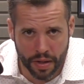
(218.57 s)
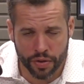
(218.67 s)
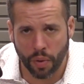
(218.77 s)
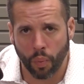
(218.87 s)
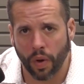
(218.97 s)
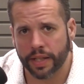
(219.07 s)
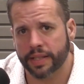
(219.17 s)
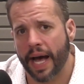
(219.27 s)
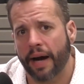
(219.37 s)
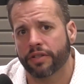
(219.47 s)
So what does
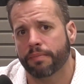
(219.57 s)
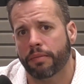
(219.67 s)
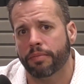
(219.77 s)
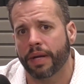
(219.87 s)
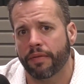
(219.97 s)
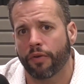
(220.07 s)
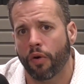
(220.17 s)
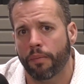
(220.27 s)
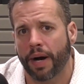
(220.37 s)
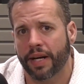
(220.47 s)
a housing bubble mean for
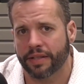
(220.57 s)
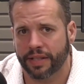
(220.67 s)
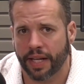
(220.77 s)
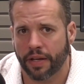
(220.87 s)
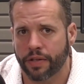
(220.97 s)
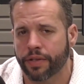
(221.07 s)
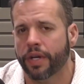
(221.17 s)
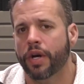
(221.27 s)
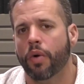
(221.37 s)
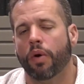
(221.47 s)
home buyers and sellers?
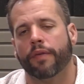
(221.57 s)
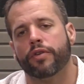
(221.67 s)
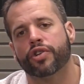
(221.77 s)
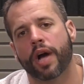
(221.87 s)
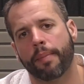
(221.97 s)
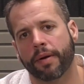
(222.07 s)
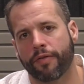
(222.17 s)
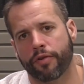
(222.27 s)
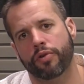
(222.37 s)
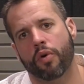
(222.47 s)
Well, if you're shopping
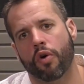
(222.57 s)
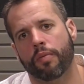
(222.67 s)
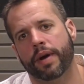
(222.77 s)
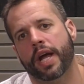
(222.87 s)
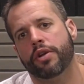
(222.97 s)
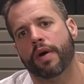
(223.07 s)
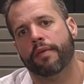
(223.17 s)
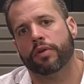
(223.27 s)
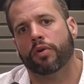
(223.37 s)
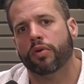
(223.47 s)
for a new home and you have
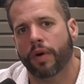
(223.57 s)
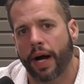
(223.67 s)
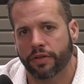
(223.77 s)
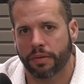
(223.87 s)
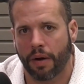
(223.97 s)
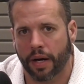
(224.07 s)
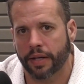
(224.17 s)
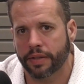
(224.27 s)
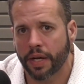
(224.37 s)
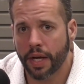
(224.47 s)
a local housing
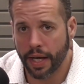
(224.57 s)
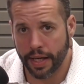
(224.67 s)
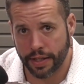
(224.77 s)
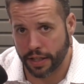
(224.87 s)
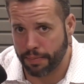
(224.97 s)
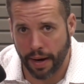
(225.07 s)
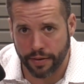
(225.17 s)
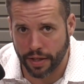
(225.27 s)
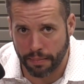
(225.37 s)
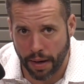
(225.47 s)
market is
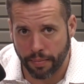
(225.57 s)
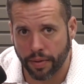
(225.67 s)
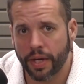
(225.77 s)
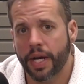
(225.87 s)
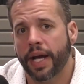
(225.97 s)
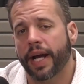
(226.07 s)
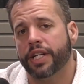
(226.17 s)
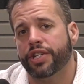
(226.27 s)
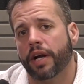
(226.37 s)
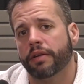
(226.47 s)
experiencing a bubble, it
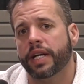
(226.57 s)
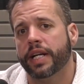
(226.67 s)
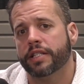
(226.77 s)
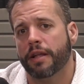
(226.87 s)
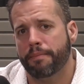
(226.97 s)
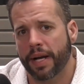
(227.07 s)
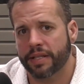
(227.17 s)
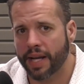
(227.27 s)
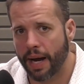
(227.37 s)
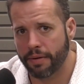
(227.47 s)
generally isn't the
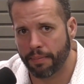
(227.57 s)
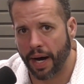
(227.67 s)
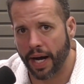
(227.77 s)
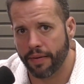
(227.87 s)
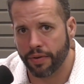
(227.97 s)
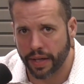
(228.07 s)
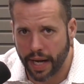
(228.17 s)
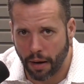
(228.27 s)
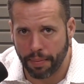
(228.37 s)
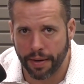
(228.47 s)
best time to buy if you can
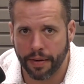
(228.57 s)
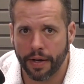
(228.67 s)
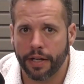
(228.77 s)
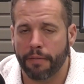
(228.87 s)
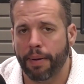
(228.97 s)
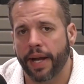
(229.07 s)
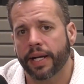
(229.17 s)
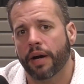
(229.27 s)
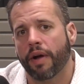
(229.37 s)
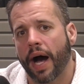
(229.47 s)
help it. Depending
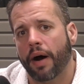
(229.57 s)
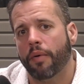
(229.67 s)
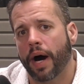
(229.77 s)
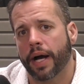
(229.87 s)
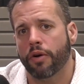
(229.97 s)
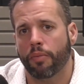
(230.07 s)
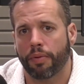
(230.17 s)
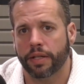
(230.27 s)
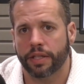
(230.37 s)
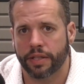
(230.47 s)
on how high home
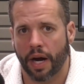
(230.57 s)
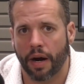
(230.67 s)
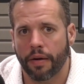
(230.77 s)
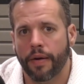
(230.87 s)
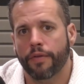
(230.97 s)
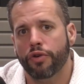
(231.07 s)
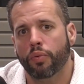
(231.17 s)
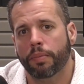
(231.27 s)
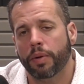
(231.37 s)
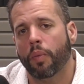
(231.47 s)
prices are, you
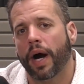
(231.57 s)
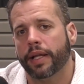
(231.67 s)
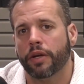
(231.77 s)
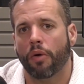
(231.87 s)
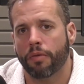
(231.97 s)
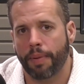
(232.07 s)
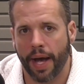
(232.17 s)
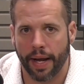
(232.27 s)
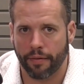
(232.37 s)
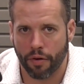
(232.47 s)
will be widely
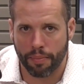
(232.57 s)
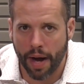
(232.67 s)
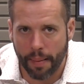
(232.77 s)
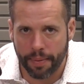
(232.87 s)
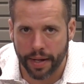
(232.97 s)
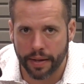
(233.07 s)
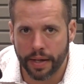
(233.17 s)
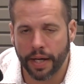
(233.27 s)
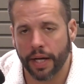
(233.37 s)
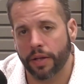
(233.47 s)
overpaying for a property.
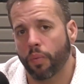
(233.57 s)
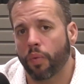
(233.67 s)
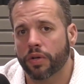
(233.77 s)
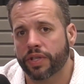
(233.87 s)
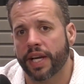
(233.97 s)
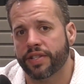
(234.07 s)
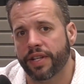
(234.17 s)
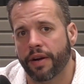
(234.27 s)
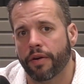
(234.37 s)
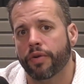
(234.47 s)
In the worst case
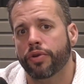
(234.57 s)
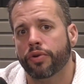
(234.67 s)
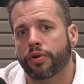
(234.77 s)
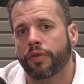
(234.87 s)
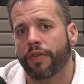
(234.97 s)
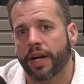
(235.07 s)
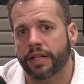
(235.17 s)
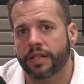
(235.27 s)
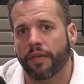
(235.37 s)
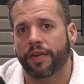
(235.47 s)
scenario, you could find
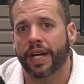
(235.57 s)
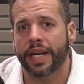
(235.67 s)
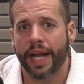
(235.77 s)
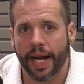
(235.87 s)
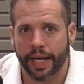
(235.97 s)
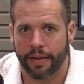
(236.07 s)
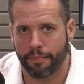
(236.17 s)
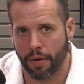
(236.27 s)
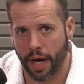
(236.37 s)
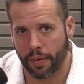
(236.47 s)
yourself in a
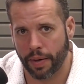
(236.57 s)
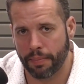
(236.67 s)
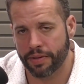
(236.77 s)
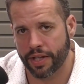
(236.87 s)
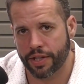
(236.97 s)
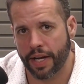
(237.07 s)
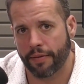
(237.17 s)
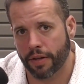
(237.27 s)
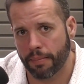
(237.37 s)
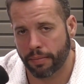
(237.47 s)
negative equity position
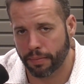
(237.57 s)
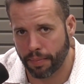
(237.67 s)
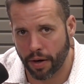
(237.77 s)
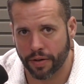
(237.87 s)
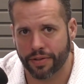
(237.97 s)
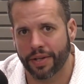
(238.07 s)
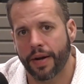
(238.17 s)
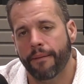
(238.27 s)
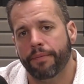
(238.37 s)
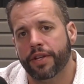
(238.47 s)
after the bubble bursts.
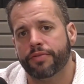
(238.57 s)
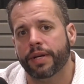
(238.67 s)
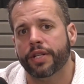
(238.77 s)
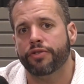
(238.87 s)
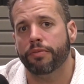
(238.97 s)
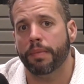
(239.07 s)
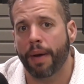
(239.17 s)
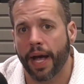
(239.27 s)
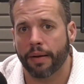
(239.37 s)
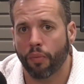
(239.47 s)
This means you'd be
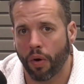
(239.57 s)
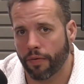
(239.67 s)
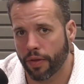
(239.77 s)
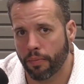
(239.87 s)
paying more for the